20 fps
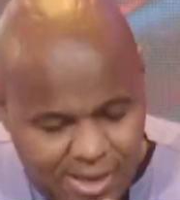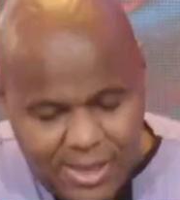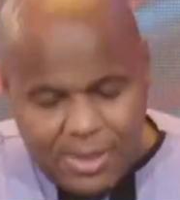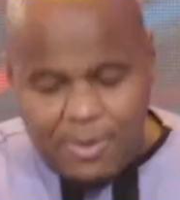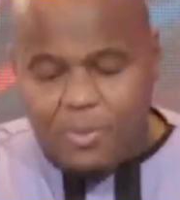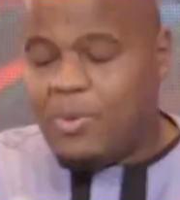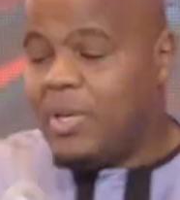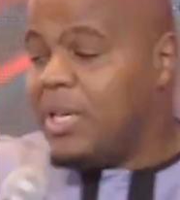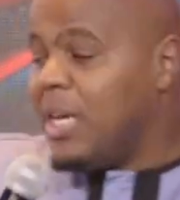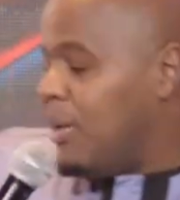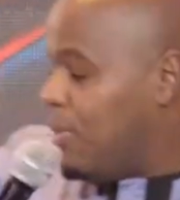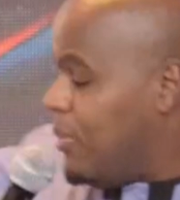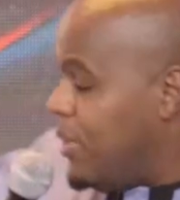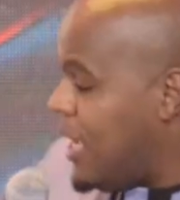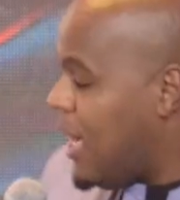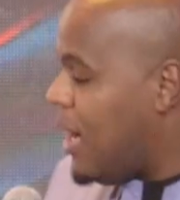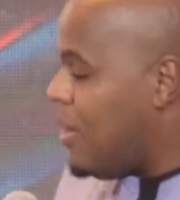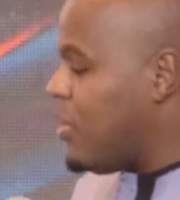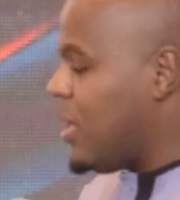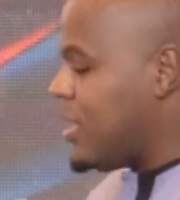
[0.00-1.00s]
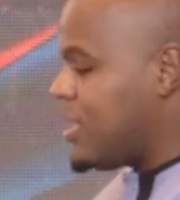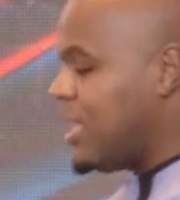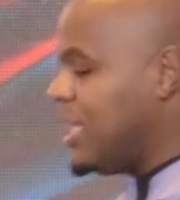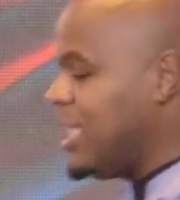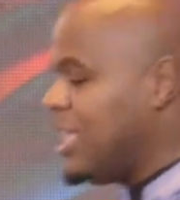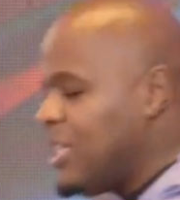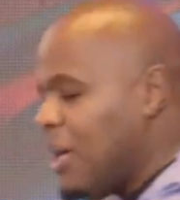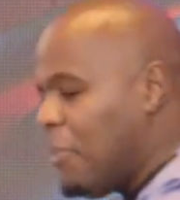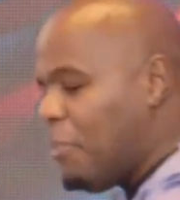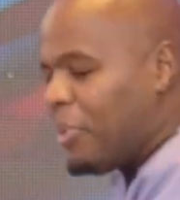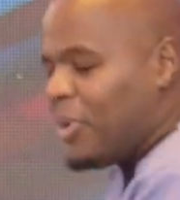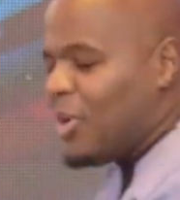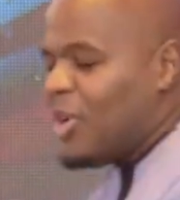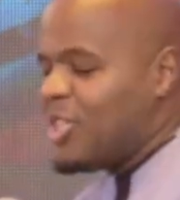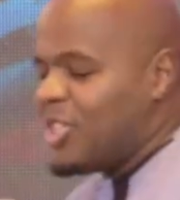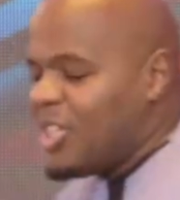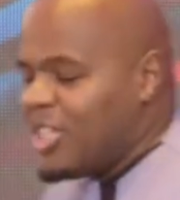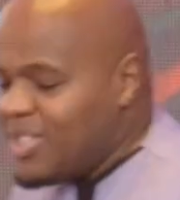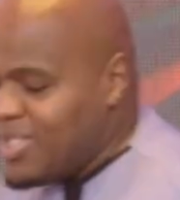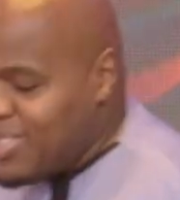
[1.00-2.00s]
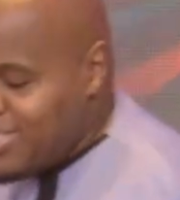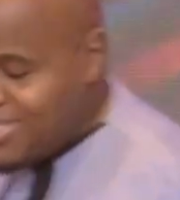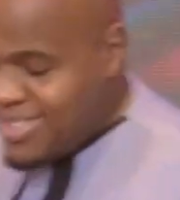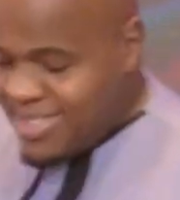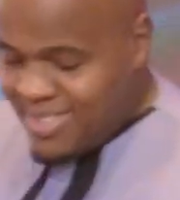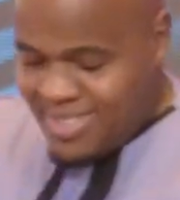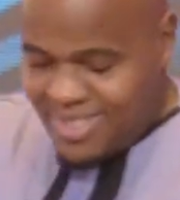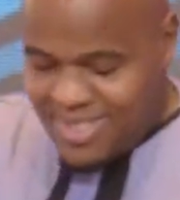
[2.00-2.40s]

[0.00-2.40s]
We are still in the process